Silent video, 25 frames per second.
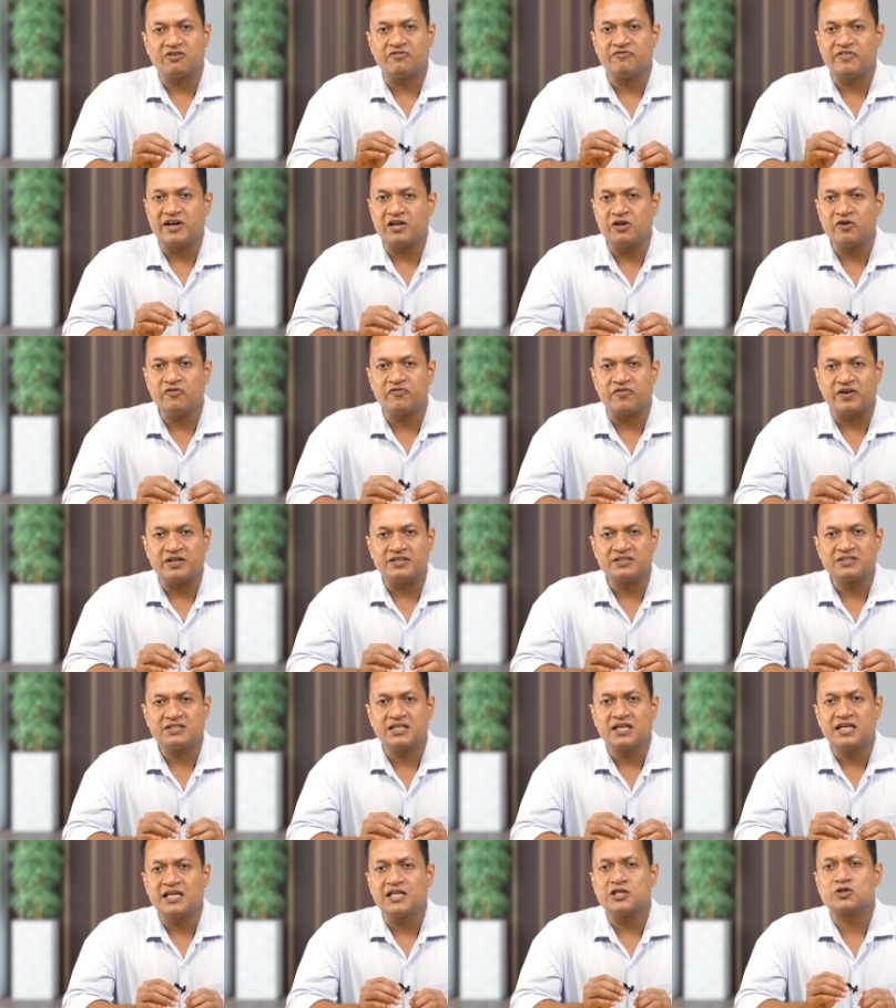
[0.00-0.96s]
of value
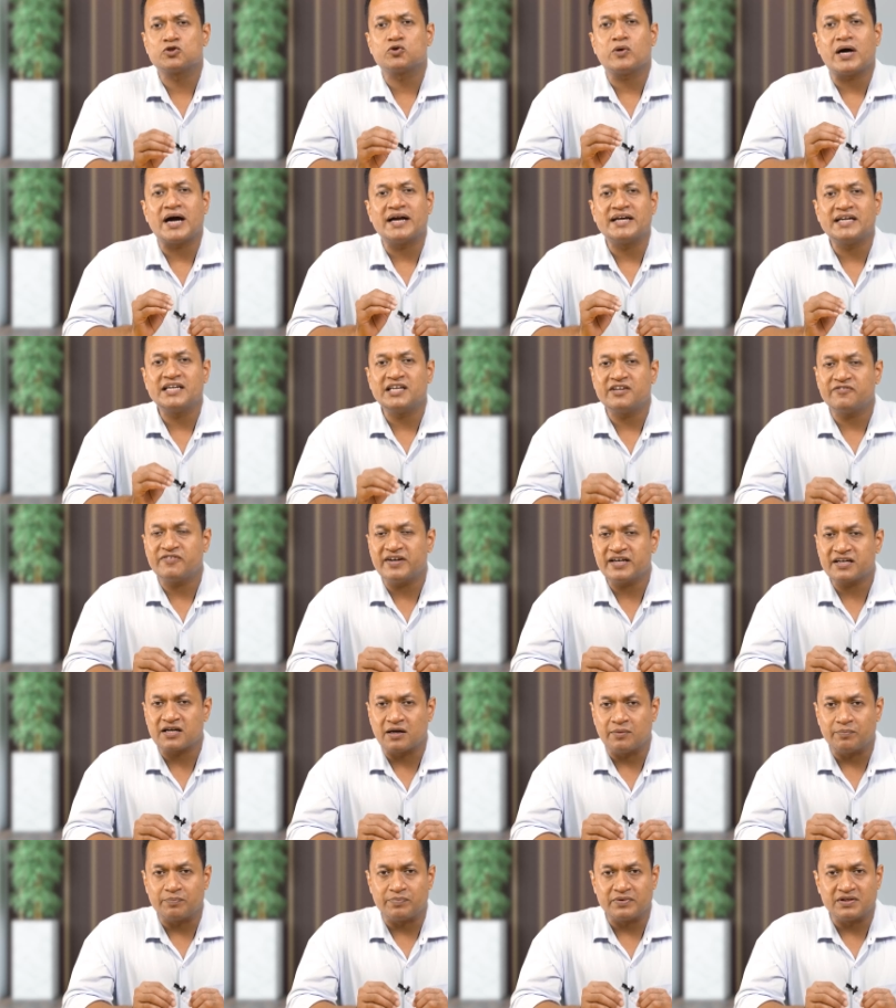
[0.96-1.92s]
funds is to identify
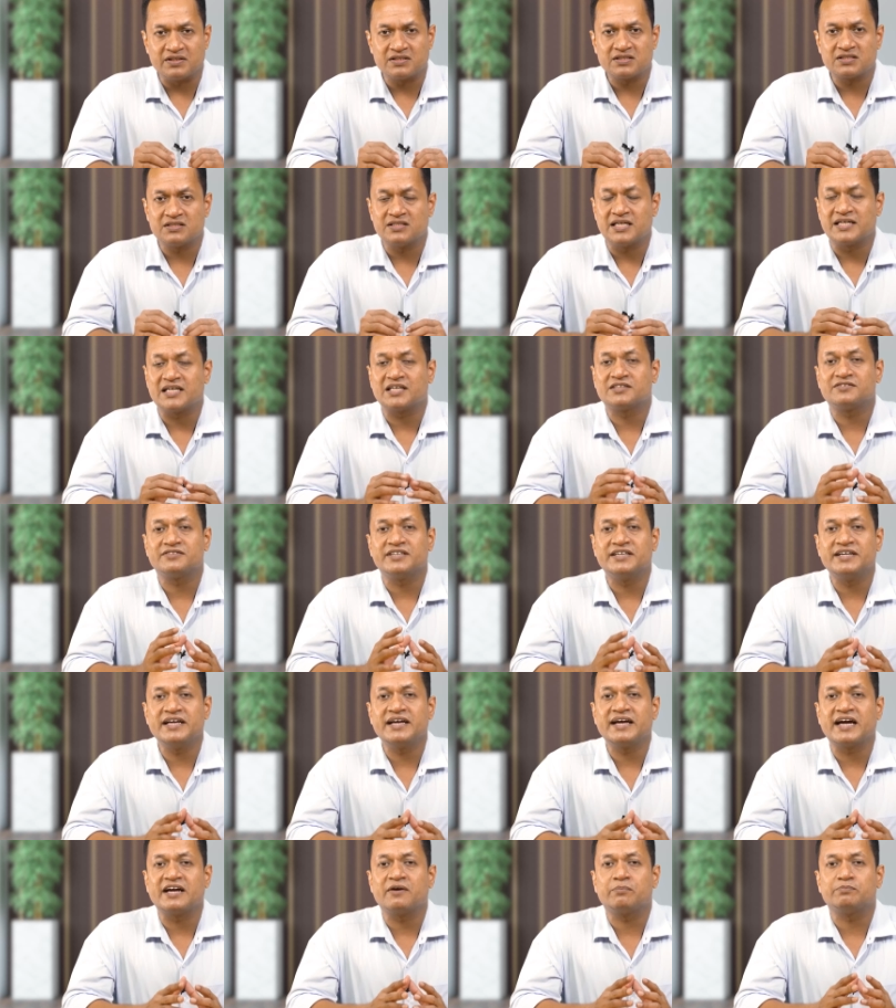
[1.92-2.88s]
companies that are
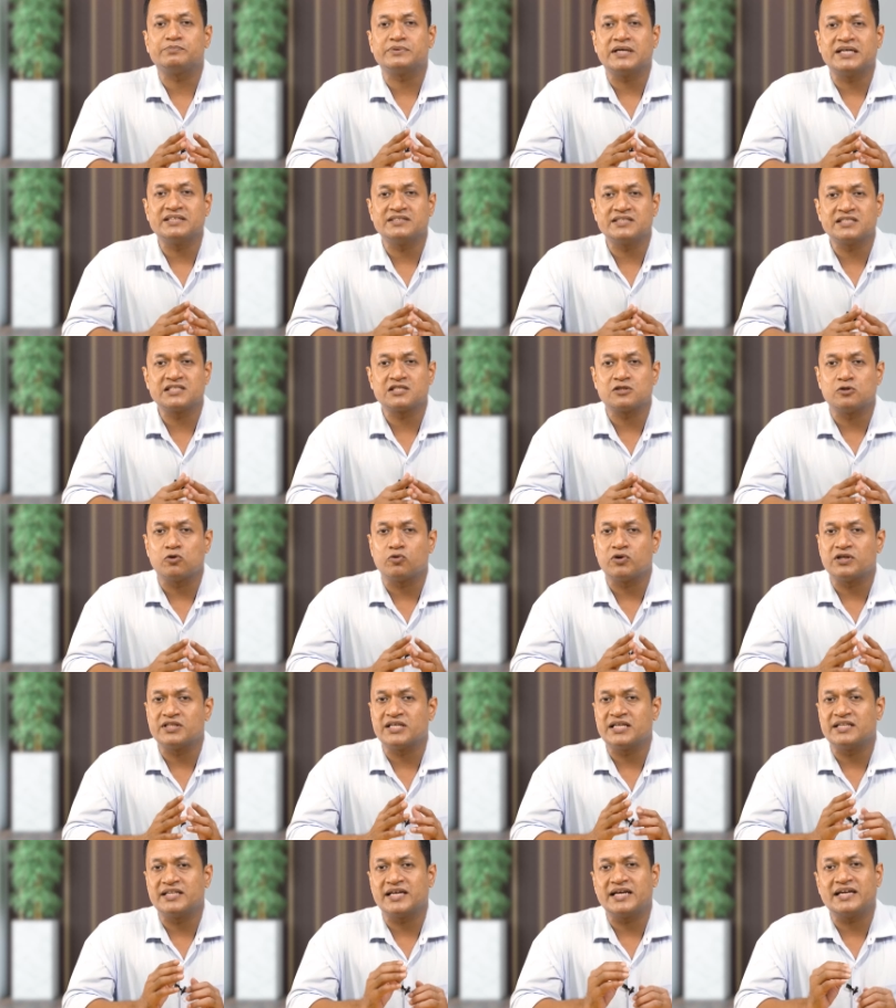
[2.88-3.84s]
trading at prices lower
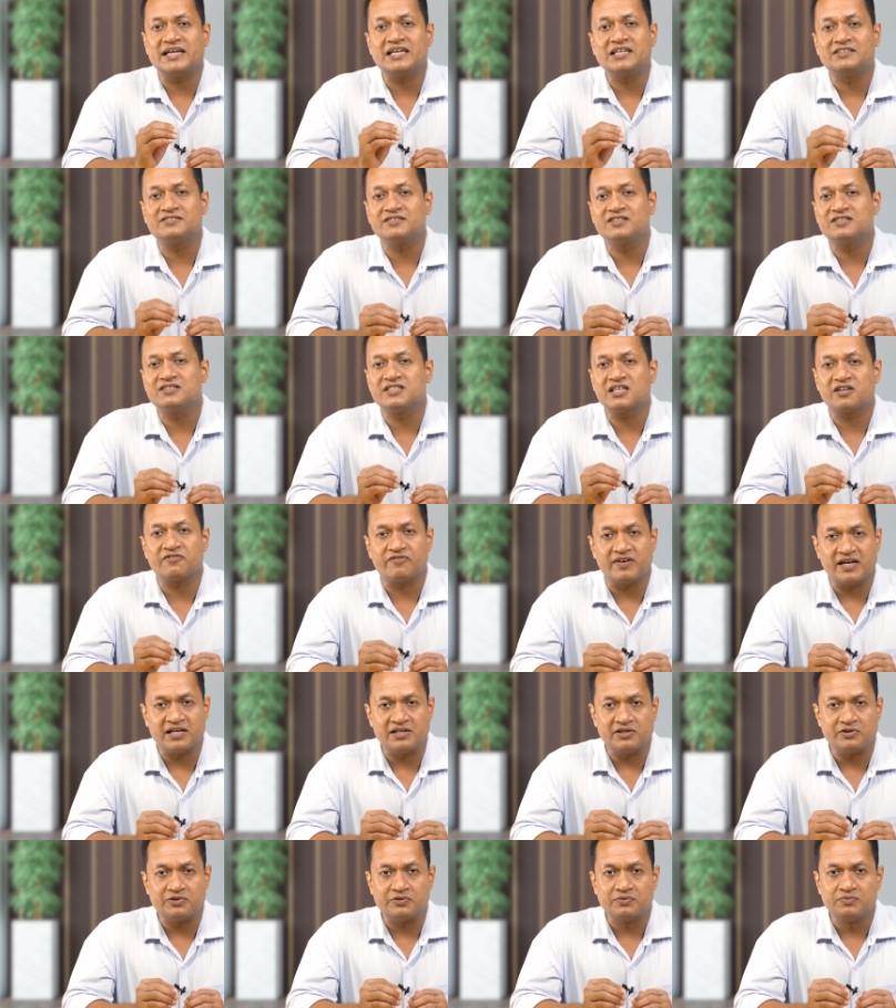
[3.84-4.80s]
than their intrinsic
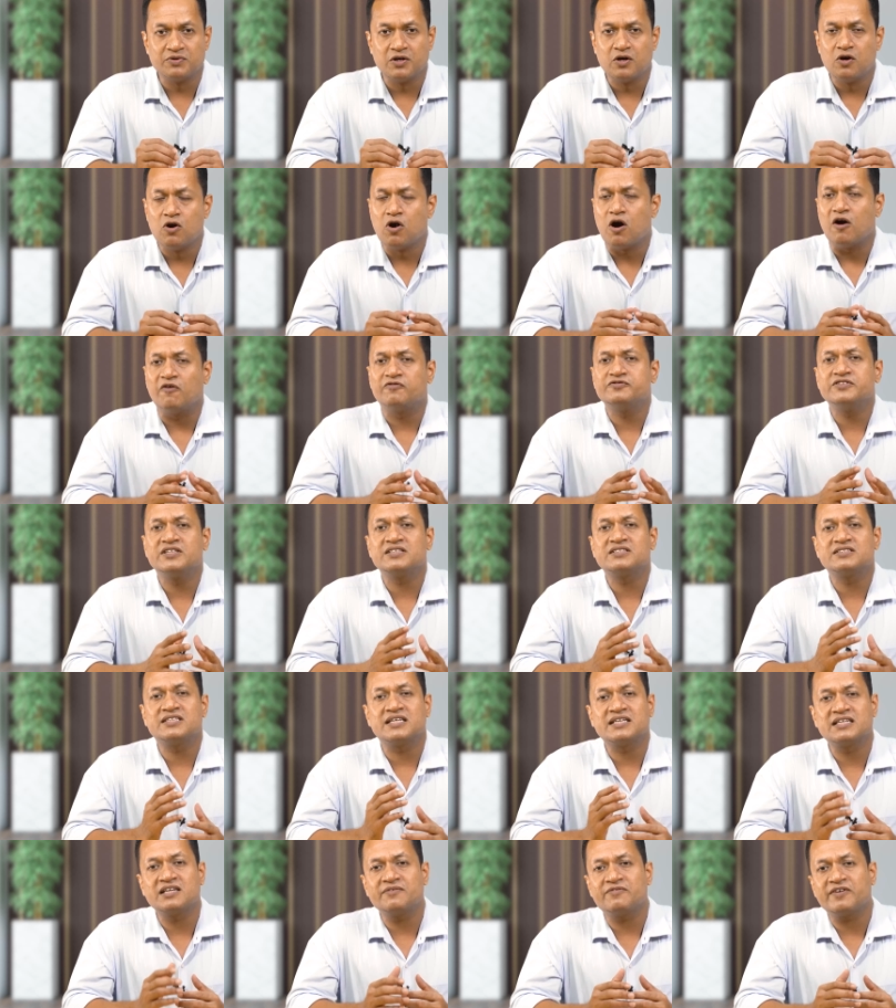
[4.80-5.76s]
value, offering
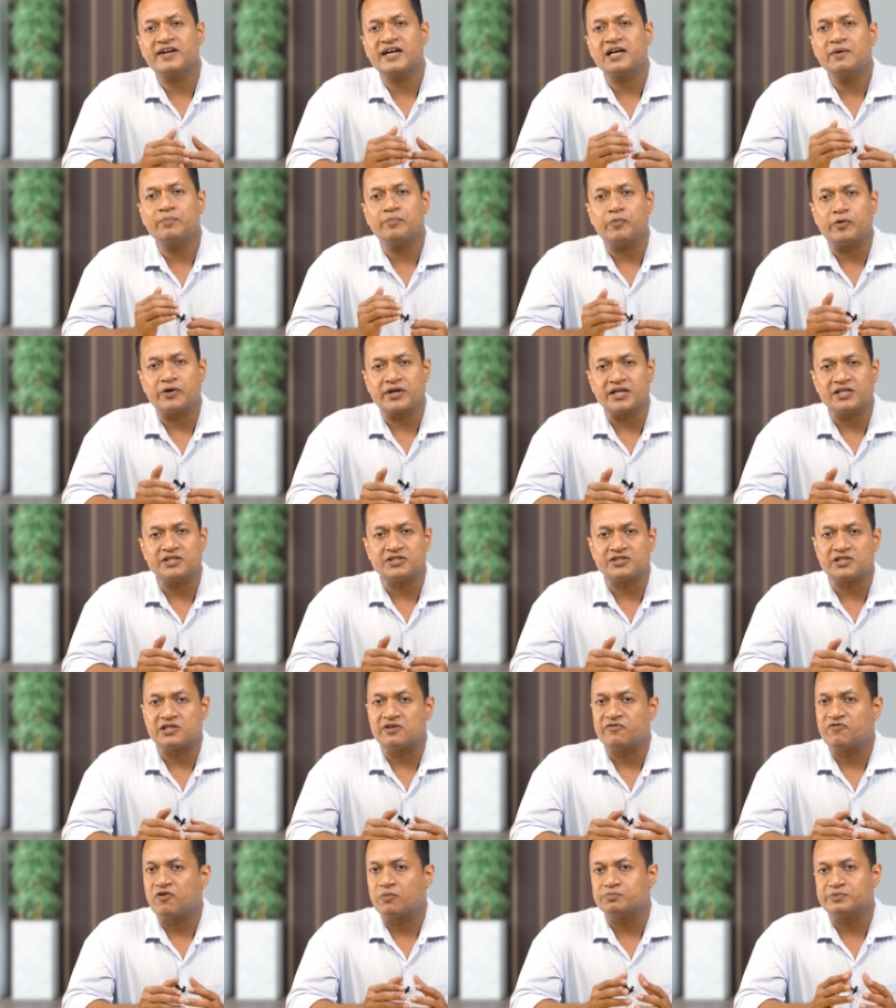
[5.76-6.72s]
significant
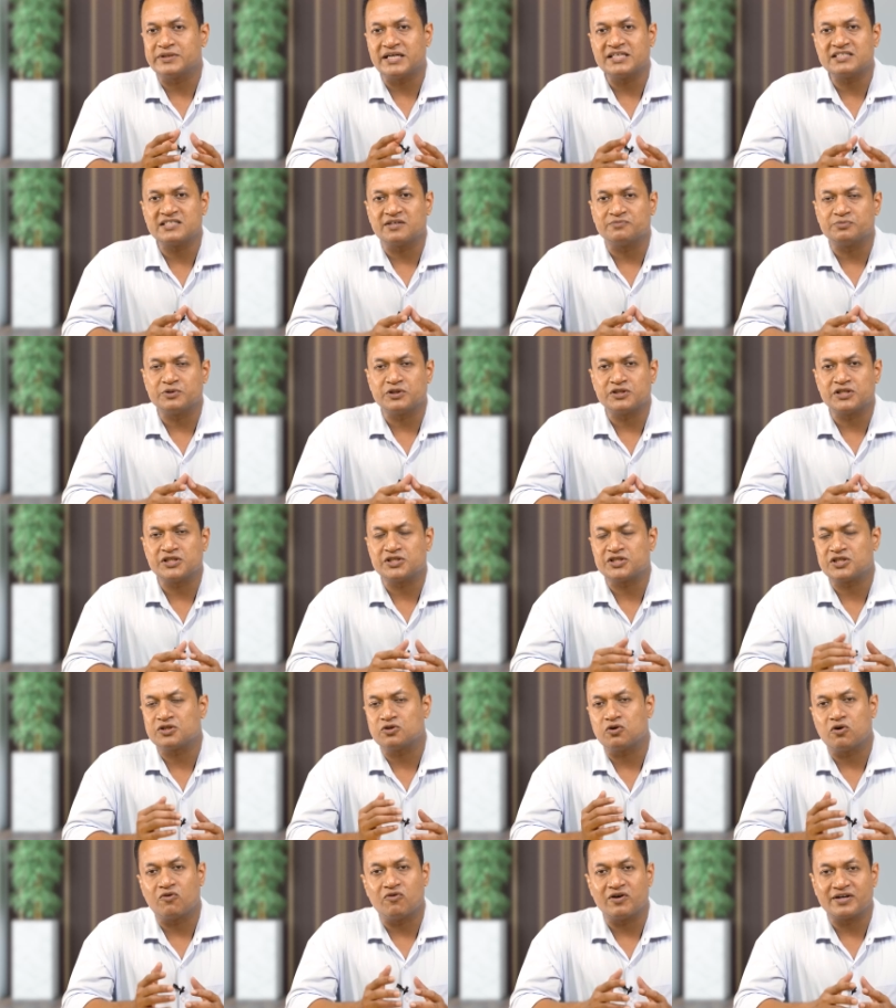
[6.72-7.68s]
potential for price
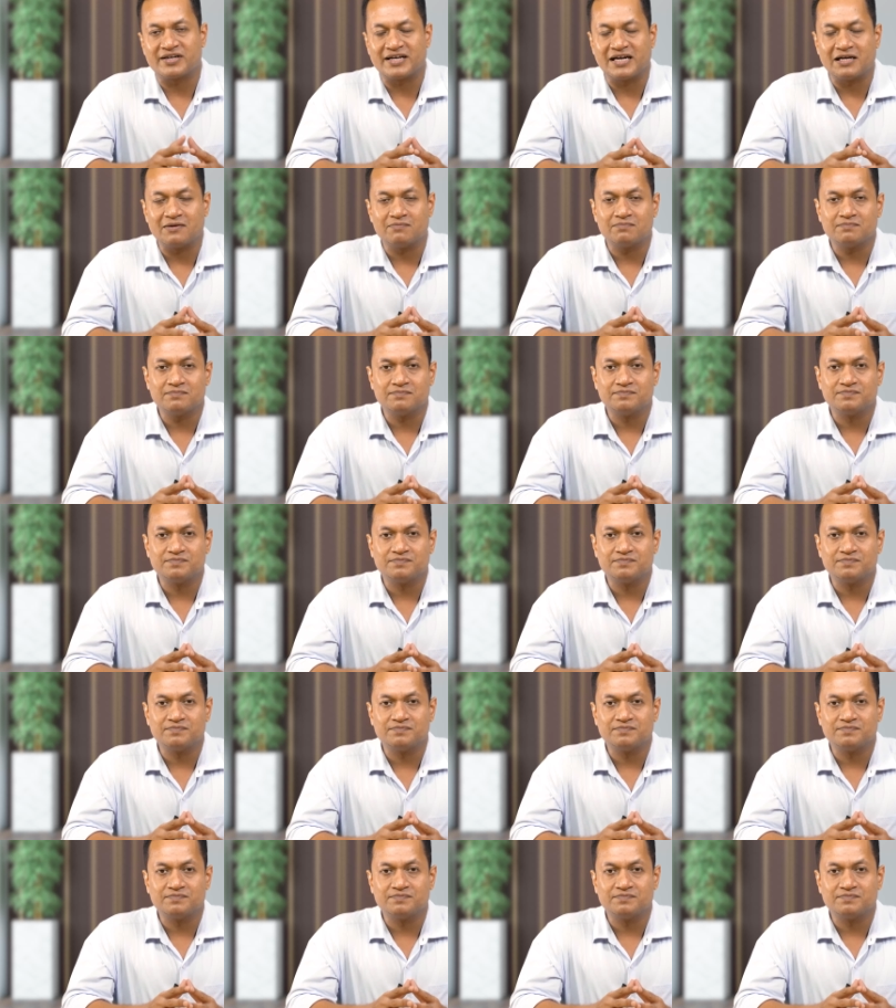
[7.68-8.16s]
appreciation over time.